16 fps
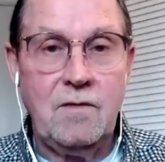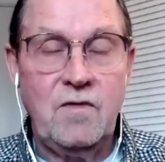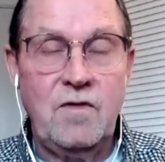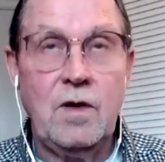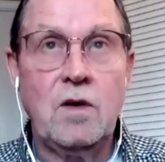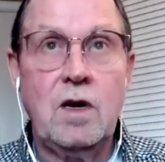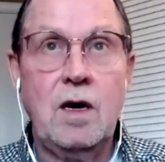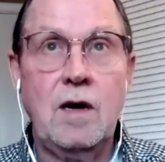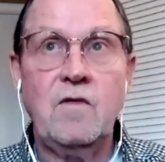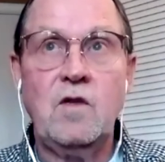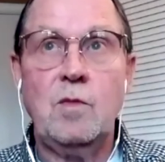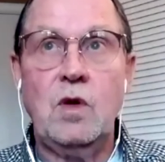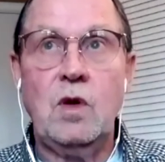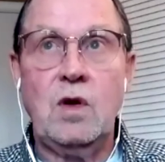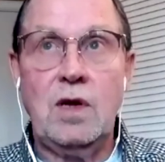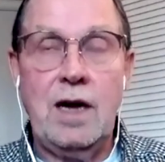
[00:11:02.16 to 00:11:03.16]
feel
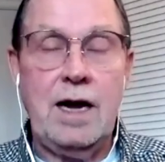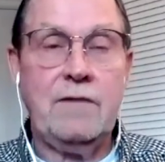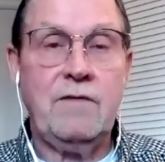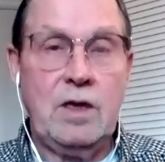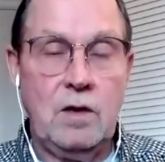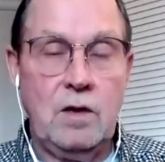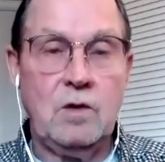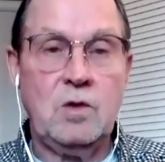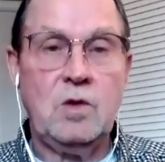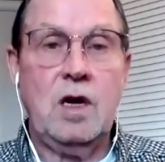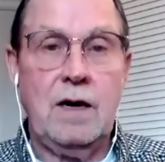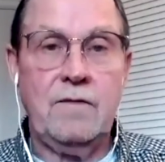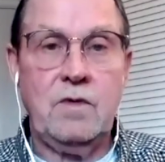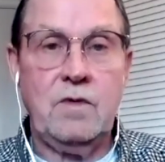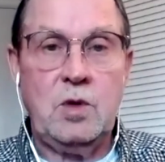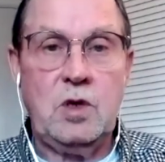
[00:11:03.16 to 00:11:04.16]
comfortable in having those
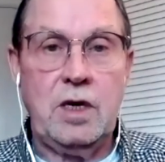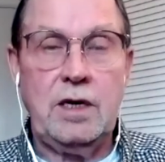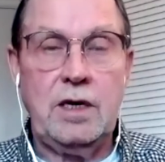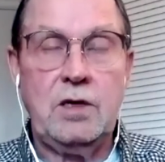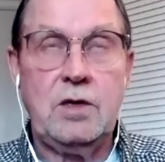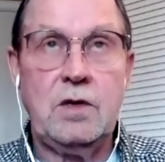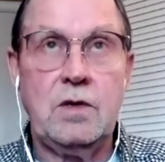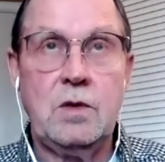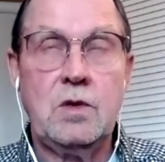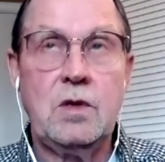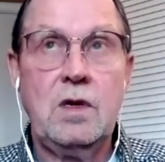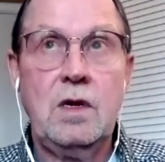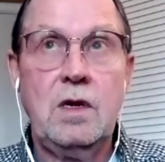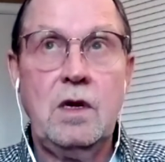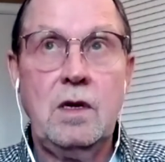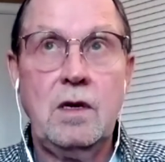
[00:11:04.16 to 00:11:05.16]
conversations,
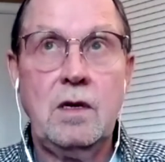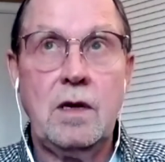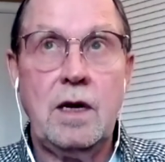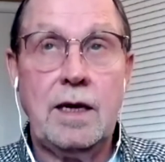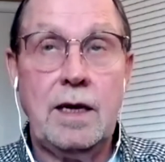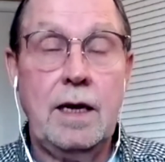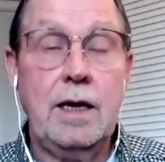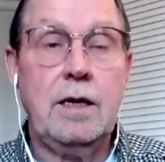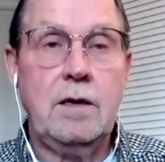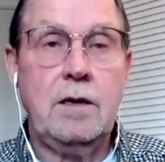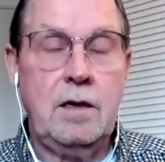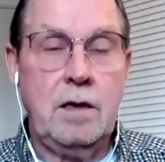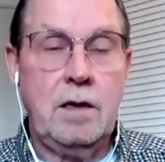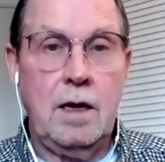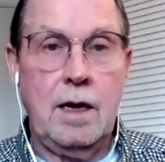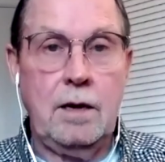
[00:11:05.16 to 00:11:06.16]
again,
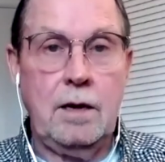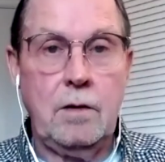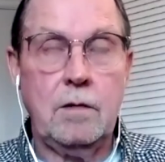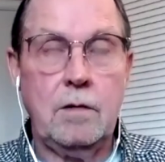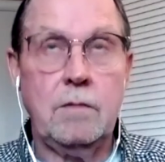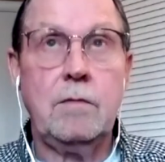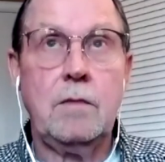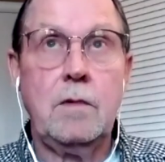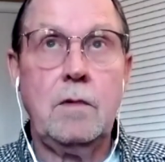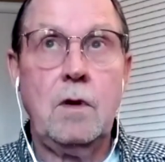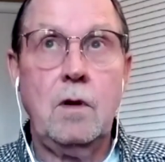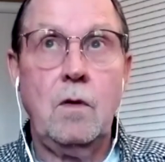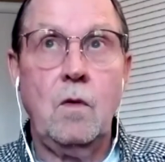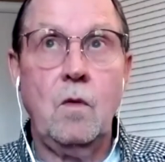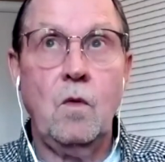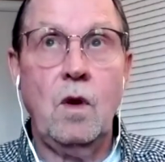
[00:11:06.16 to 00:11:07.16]
to honor
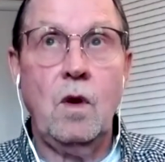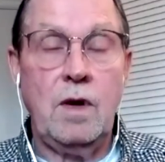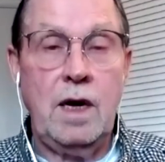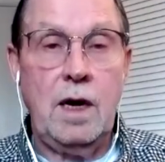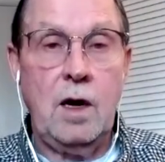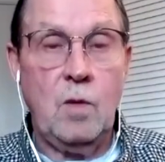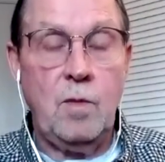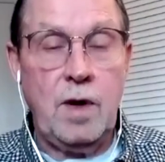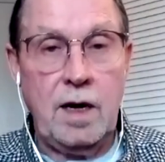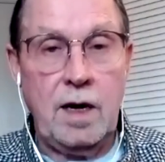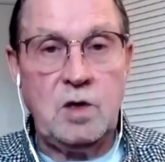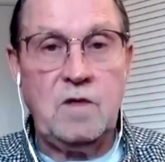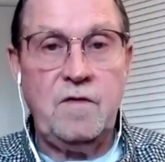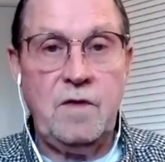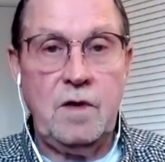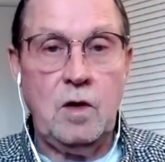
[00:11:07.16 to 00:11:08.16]
what would help us
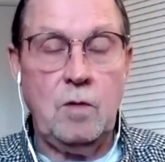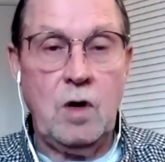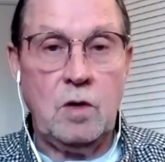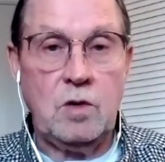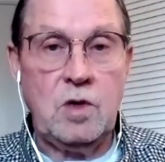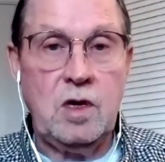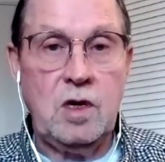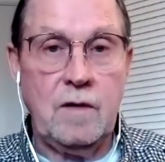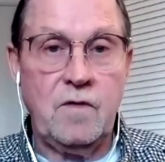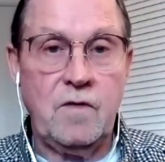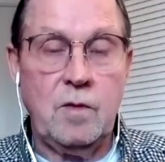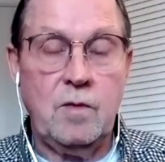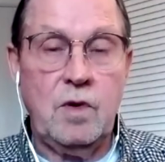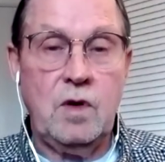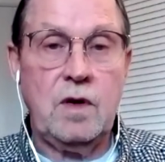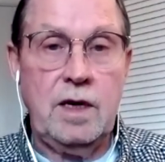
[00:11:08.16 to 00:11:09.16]
feel most
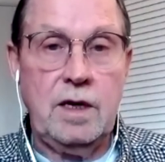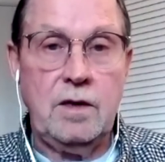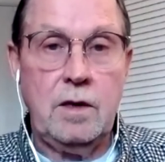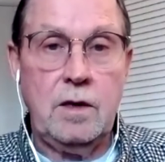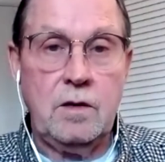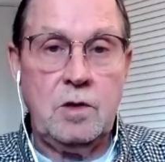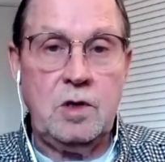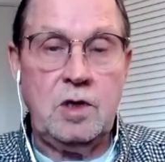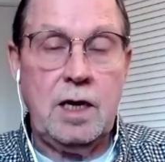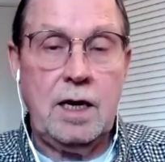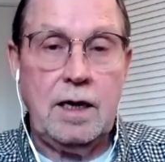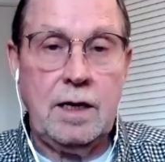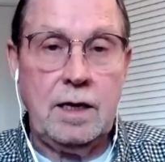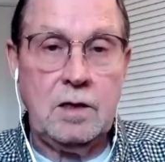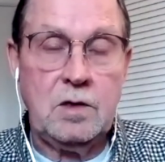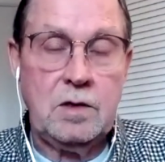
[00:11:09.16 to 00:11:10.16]
comfortable in those
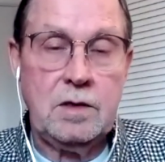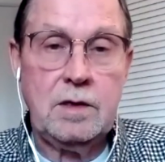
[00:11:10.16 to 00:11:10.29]
settings.